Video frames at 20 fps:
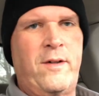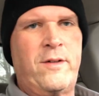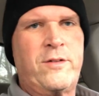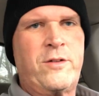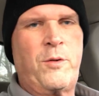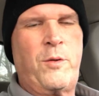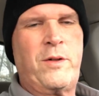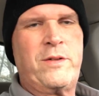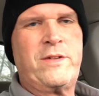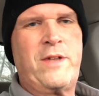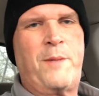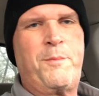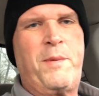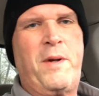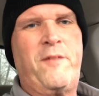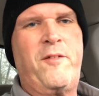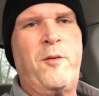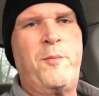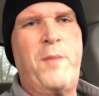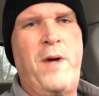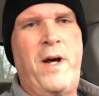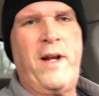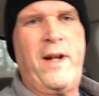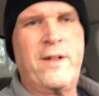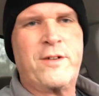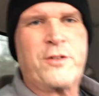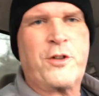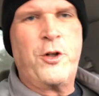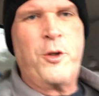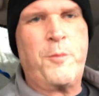So what's up, everybody?
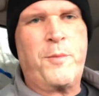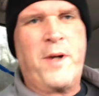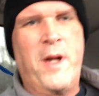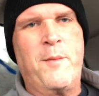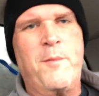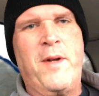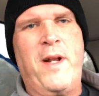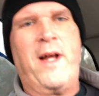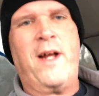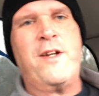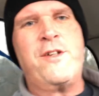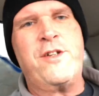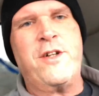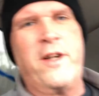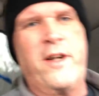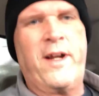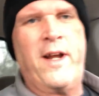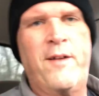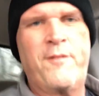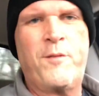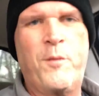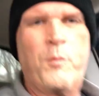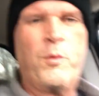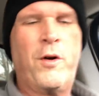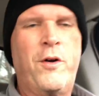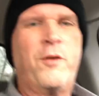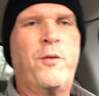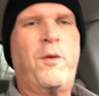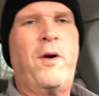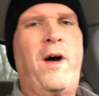It's Coop coming at you again from
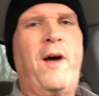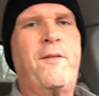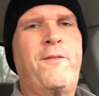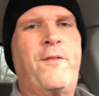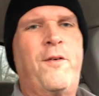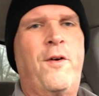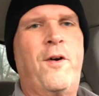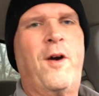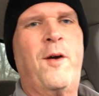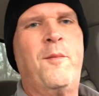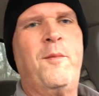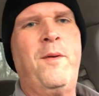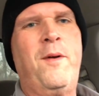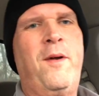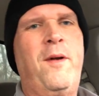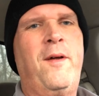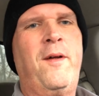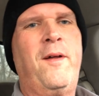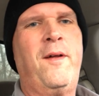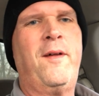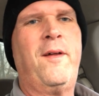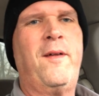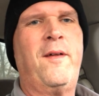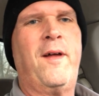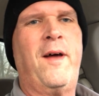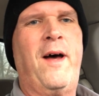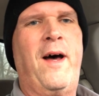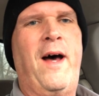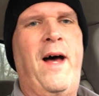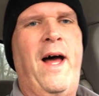Wonder Why Farm.
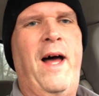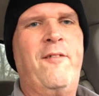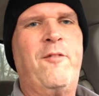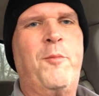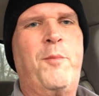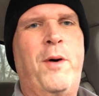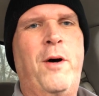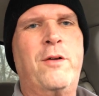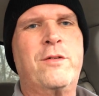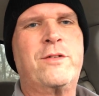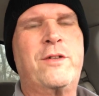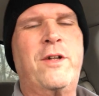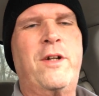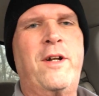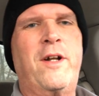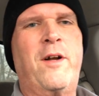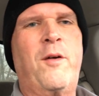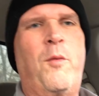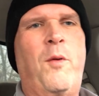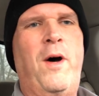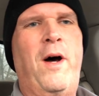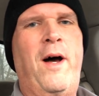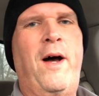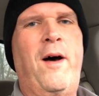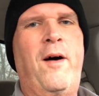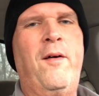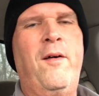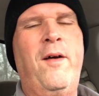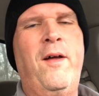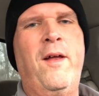I haven't posted in a
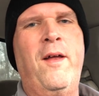while,